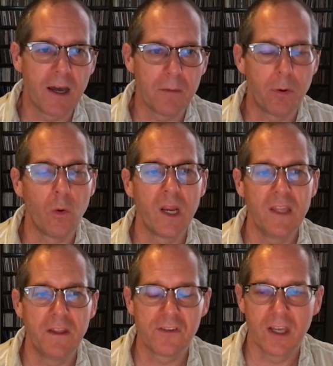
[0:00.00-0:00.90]
a parade
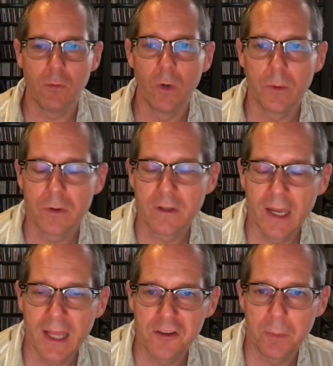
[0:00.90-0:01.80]
that
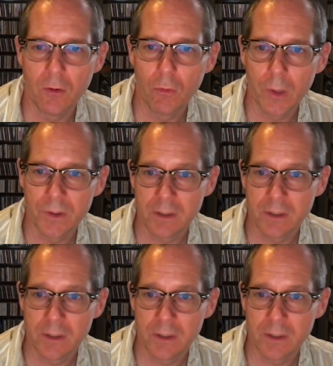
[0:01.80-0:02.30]
has been ruined